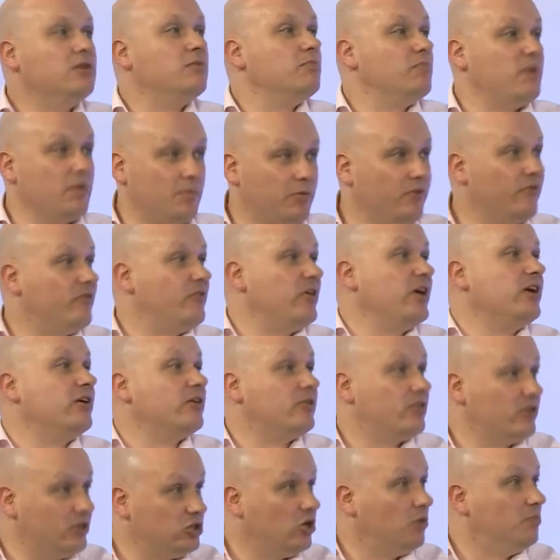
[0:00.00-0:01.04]
people think
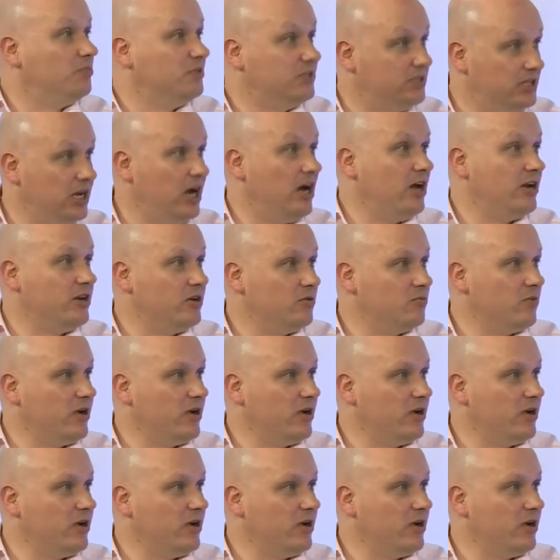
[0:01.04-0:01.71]
the job's done